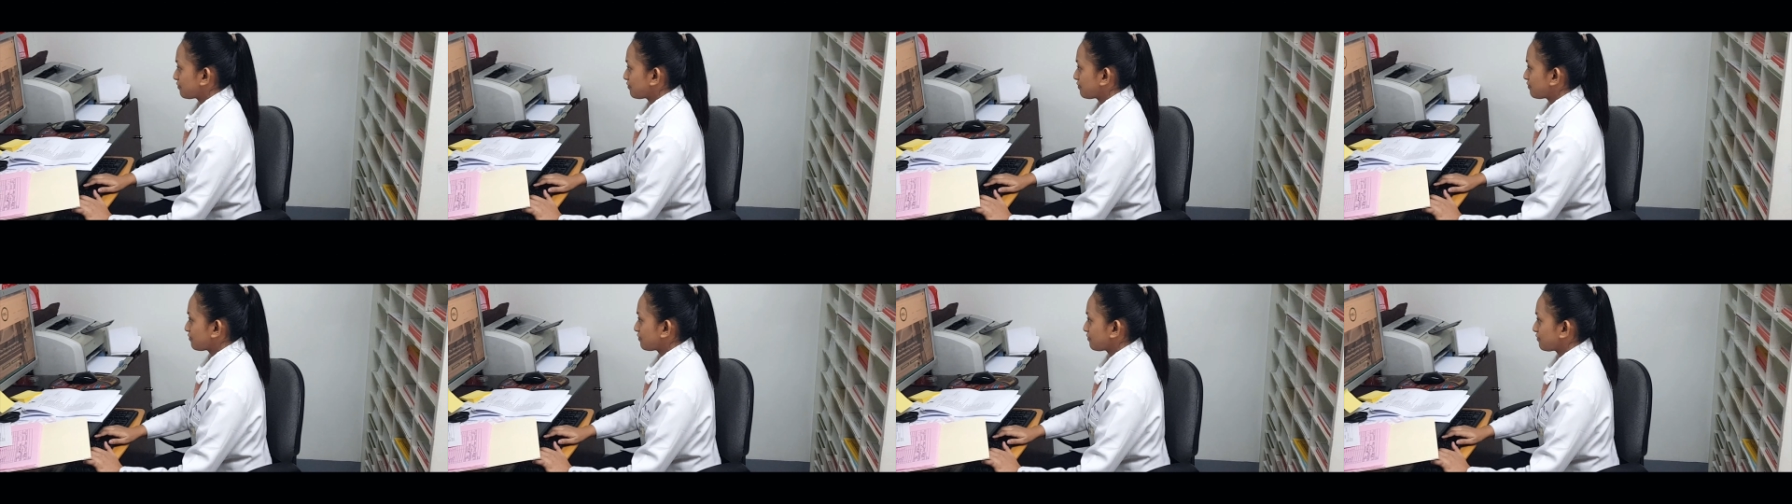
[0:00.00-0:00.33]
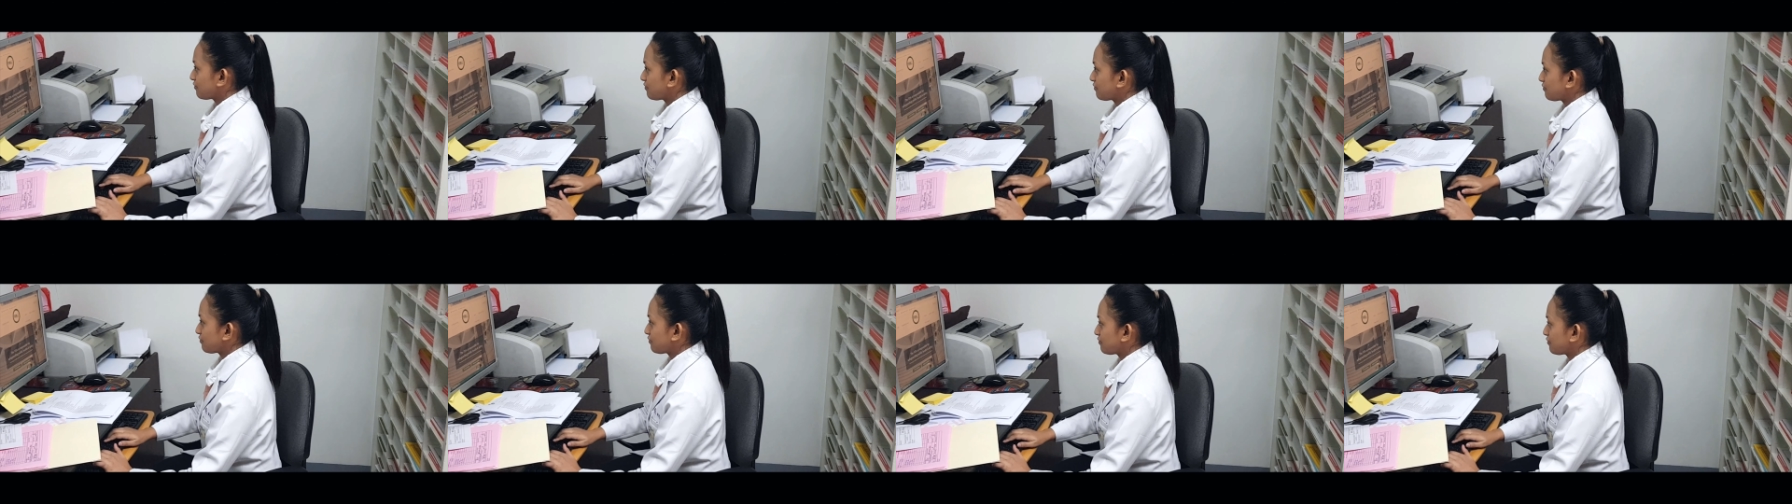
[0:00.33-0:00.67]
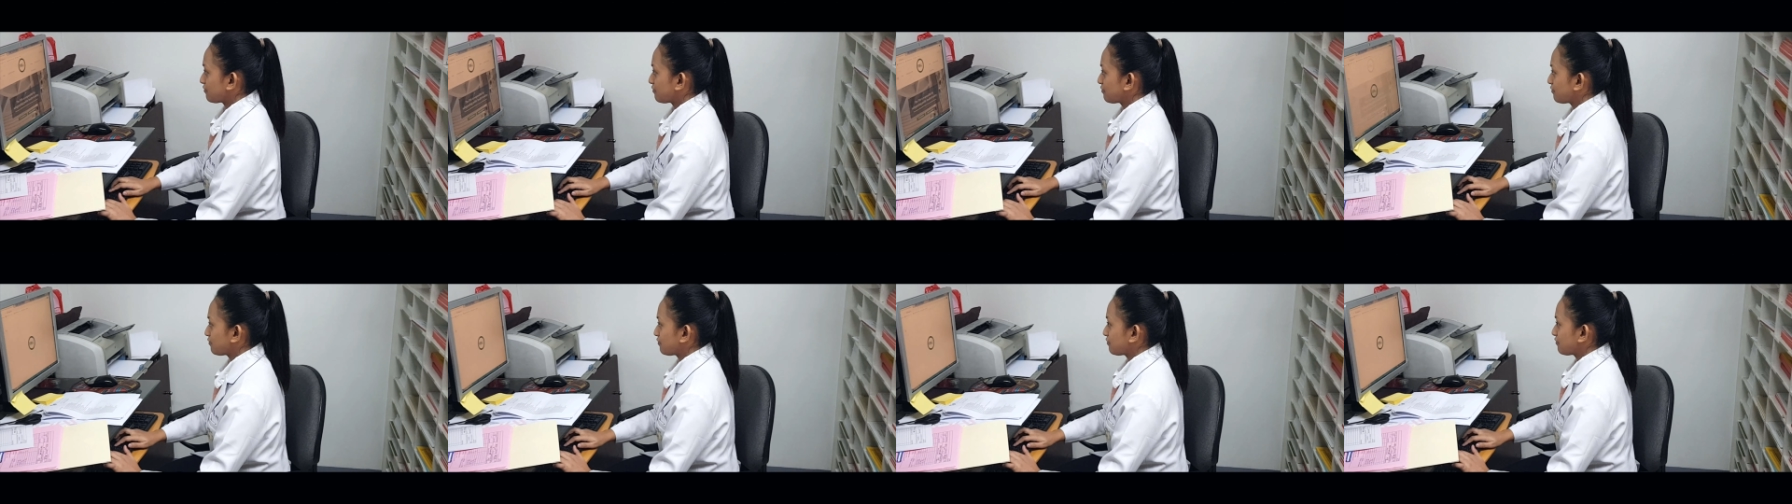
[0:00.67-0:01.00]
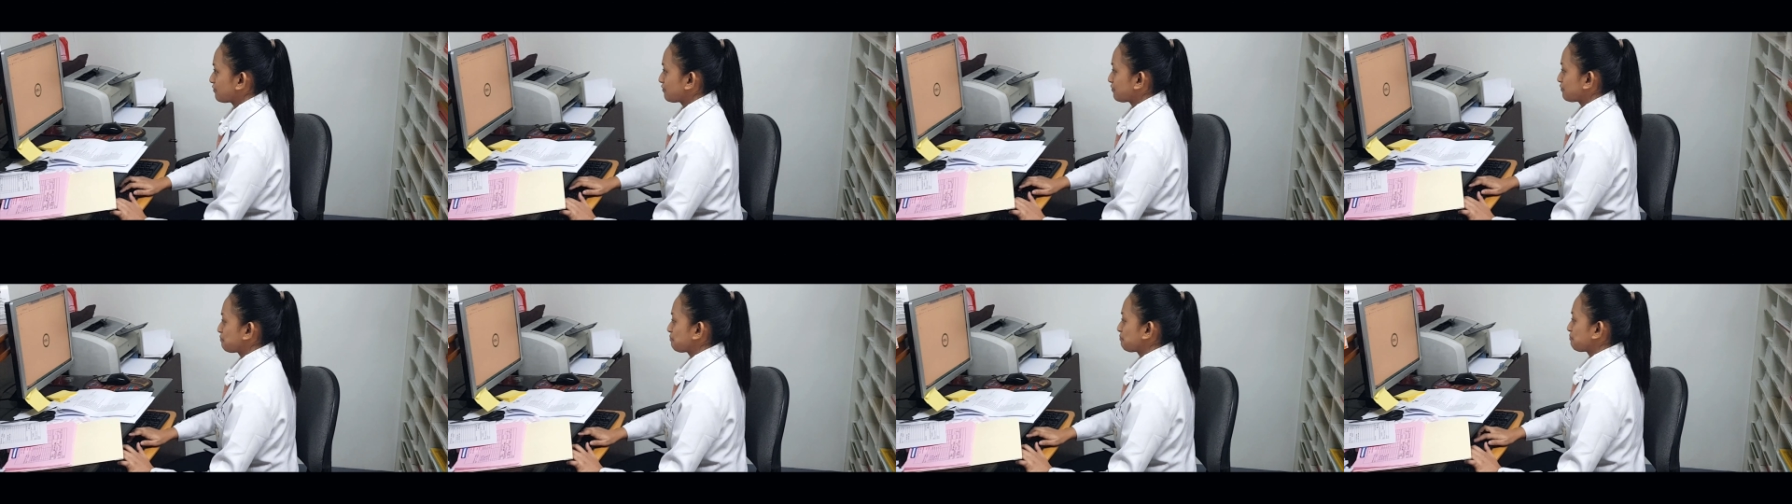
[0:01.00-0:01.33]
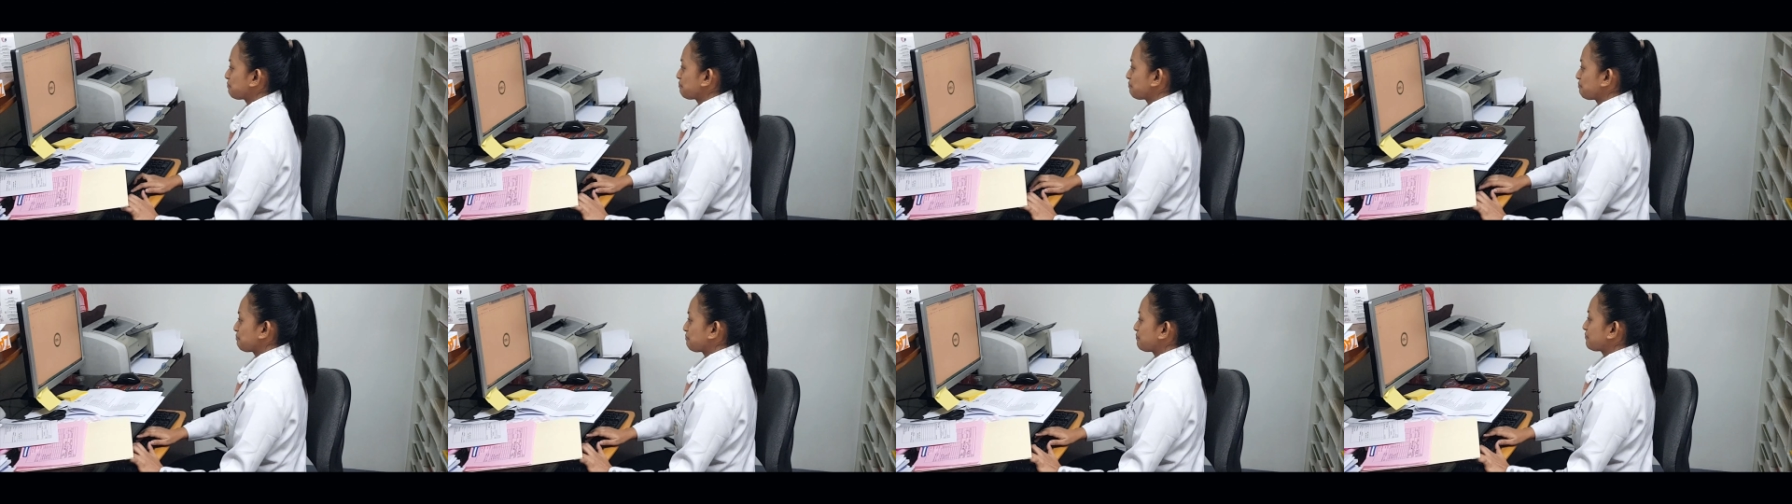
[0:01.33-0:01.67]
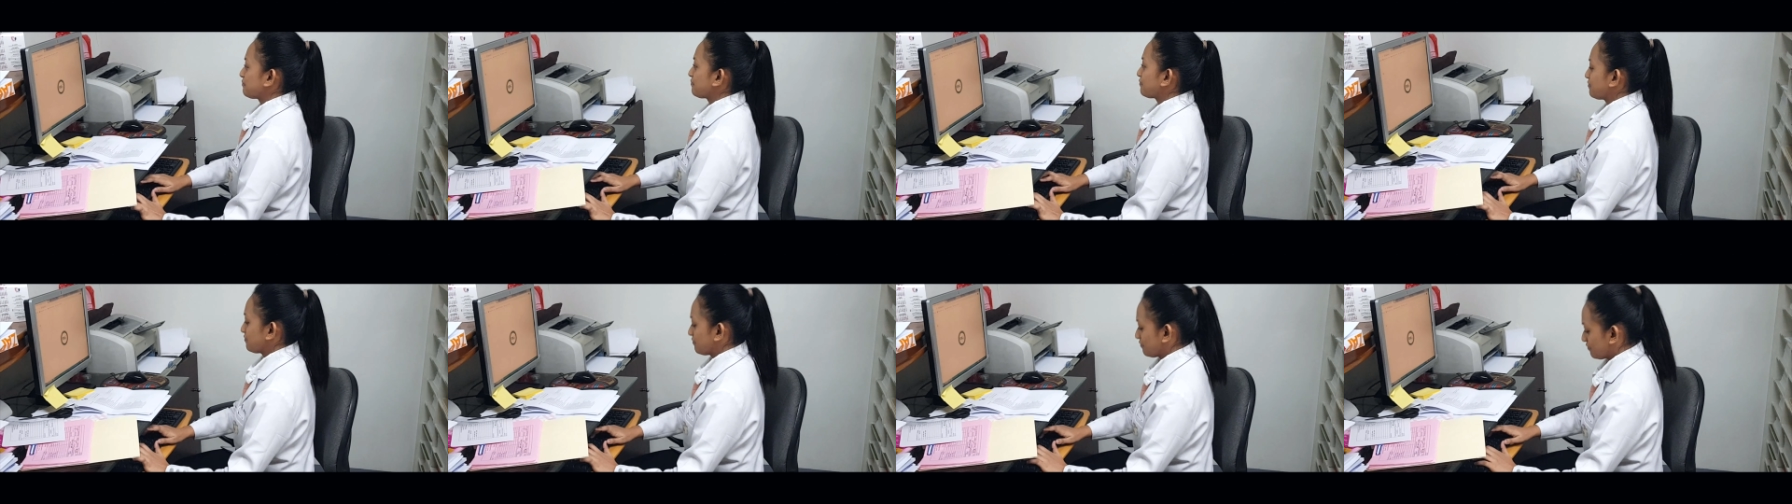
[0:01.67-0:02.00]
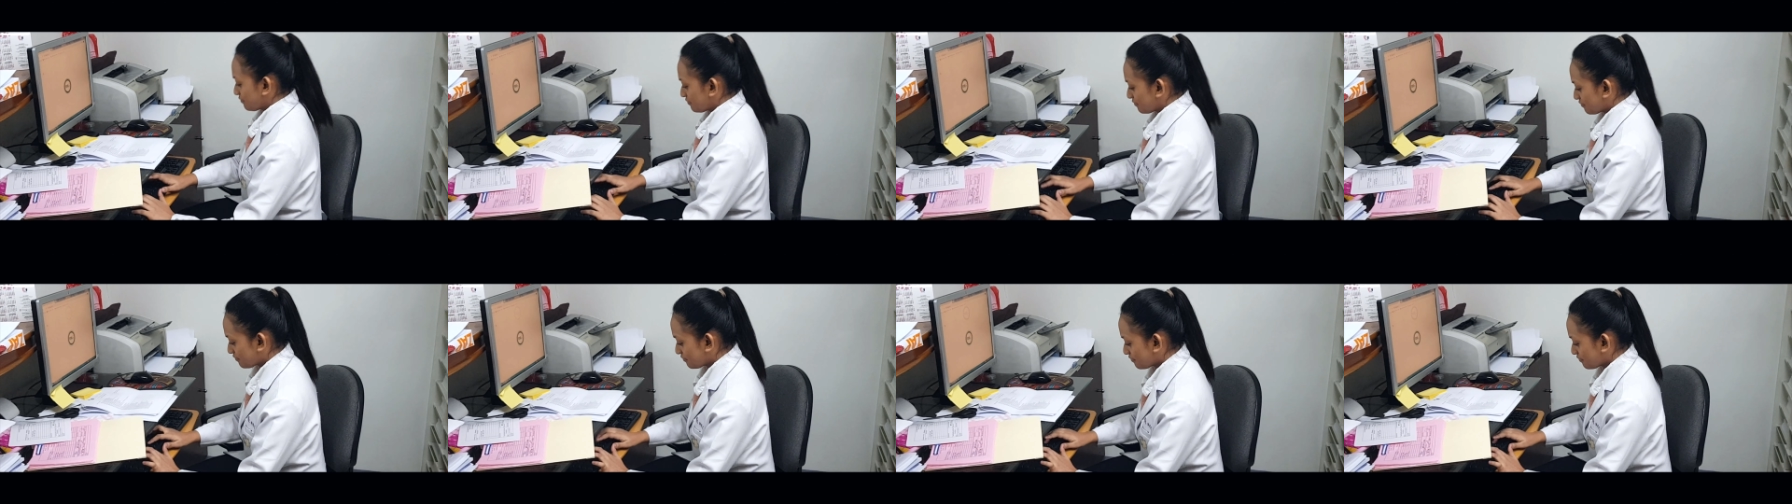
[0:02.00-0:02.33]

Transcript: of developments and acquire new